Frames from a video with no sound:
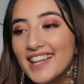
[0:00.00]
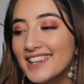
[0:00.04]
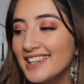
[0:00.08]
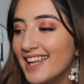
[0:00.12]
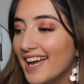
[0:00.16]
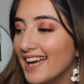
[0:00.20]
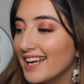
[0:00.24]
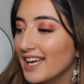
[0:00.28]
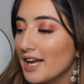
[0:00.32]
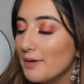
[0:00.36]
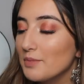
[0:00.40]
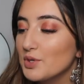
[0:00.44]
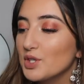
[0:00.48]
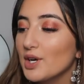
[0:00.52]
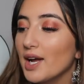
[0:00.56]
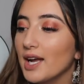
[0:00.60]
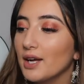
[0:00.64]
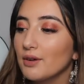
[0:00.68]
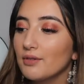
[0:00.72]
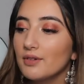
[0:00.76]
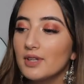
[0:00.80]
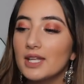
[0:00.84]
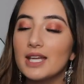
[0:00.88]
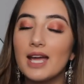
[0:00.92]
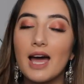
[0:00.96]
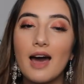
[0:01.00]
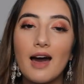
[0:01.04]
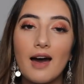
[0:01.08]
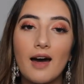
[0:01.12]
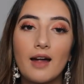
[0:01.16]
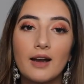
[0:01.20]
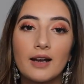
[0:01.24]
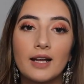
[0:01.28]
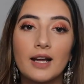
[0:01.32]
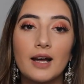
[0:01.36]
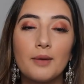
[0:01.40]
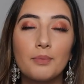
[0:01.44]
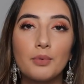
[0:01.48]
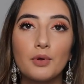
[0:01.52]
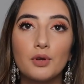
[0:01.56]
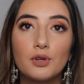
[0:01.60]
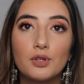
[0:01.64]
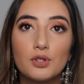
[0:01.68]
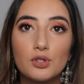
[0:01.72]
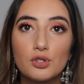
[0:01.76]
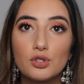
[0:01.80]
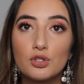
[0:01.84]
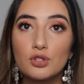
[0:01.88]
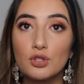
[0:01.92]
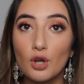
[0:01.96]
Like, I'm trying really hard. I
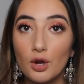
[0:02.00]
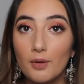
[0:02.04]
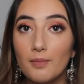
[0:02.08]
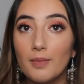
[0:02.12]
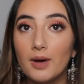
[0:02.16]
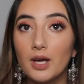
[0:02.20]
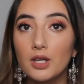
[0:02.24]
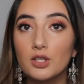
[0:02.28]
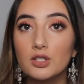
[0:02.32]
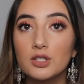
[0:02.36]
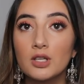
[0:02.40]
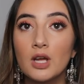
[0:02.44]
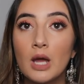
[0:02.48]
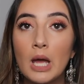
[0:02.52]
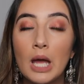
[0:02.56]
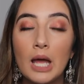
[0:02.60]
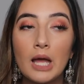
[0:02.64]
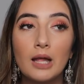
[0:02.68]
uploaded so much